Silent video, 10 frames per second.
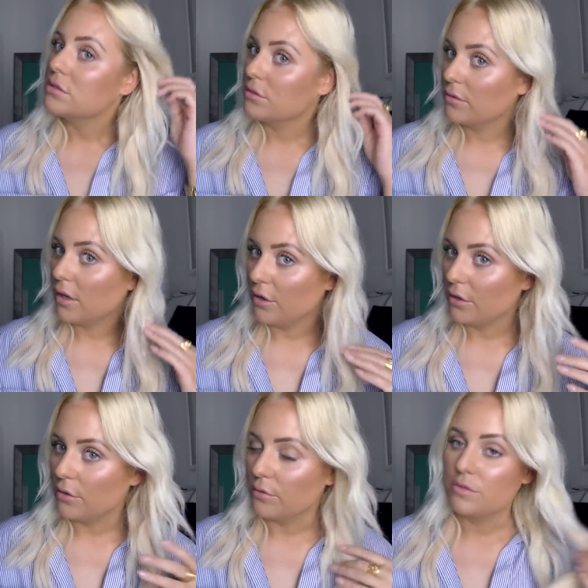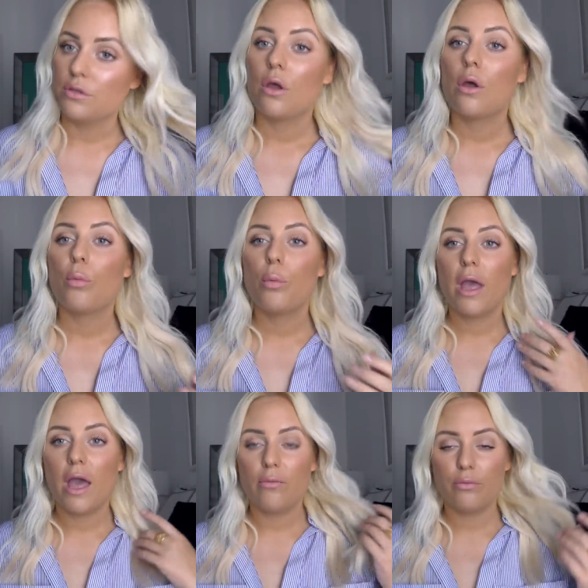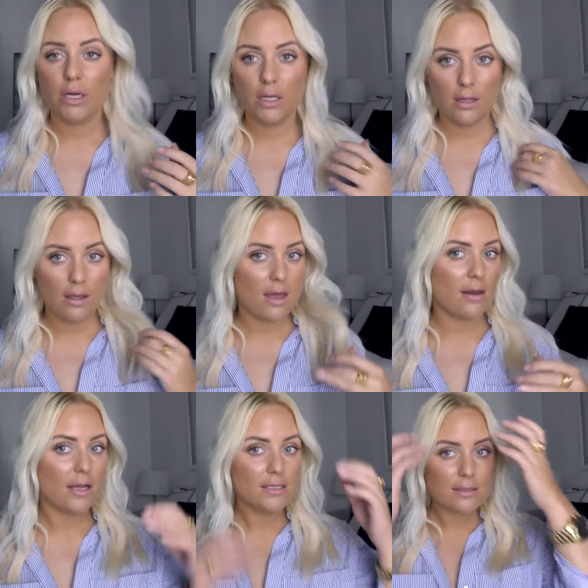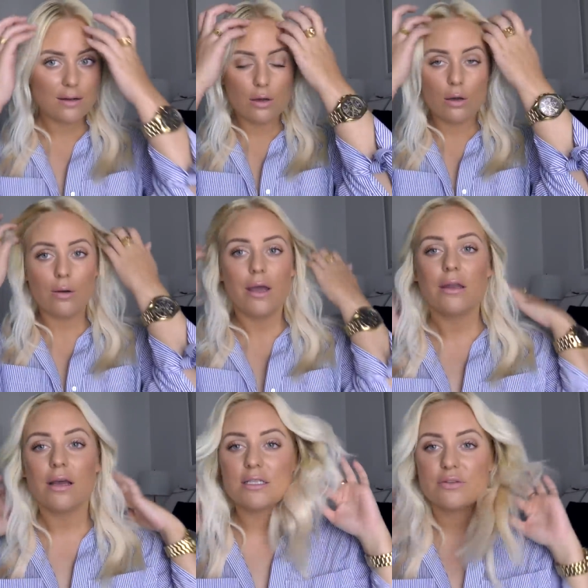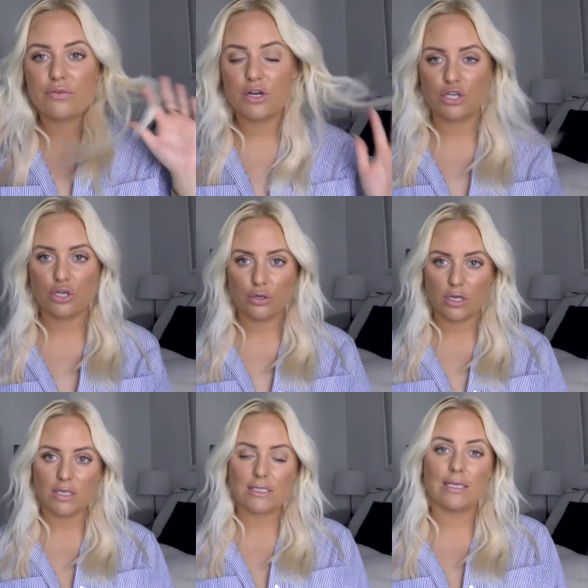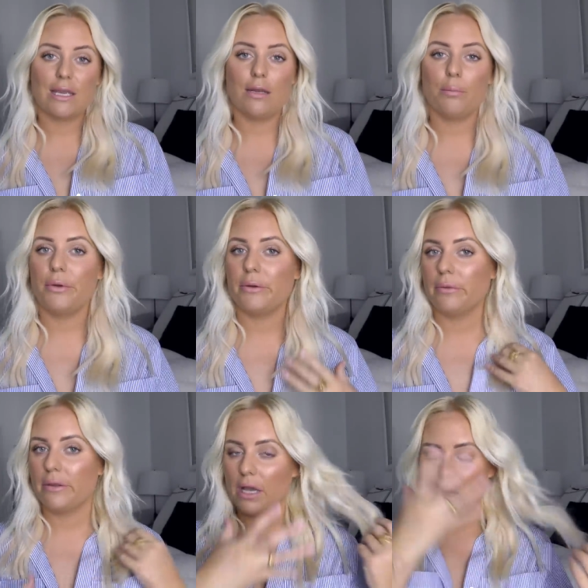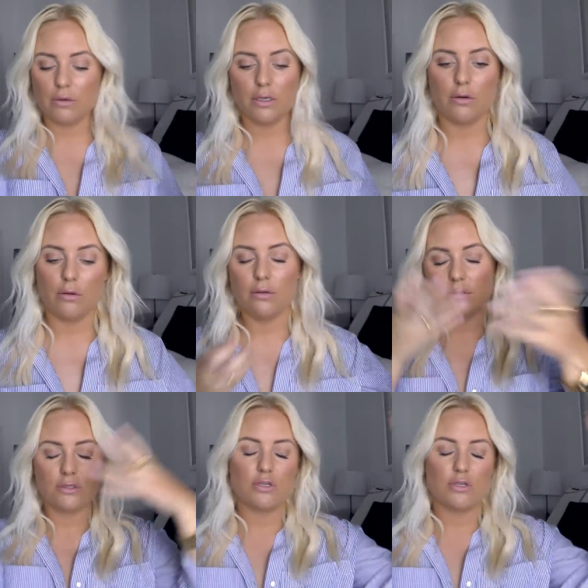So there it goes. We have really a nice glow, a nice fresh looking skin, but without it all